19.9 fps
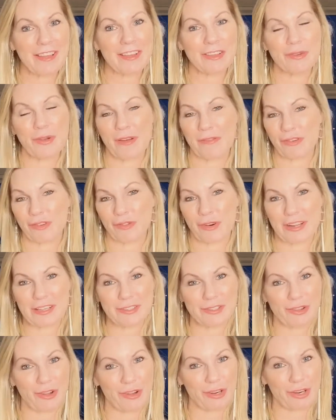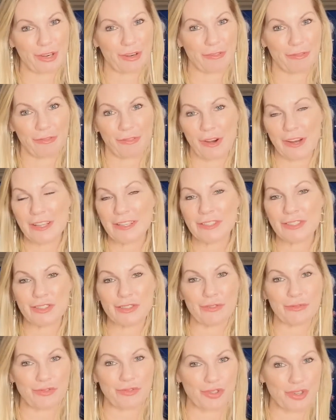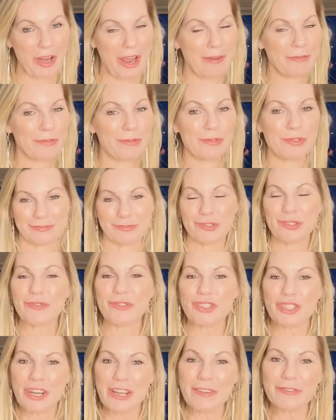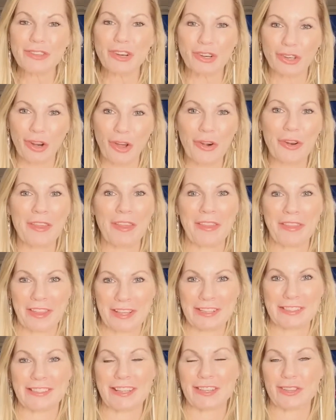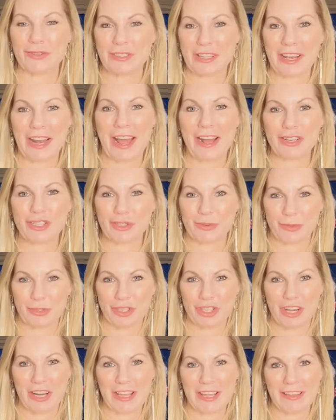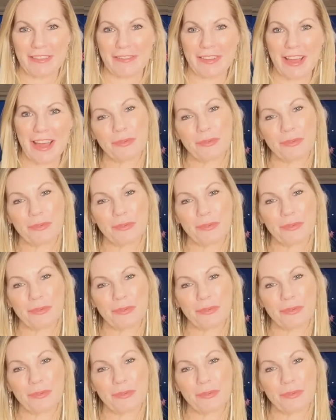you have a great circle of friends, you've traveled, you've achieved a lot of the things that you set out to achieve.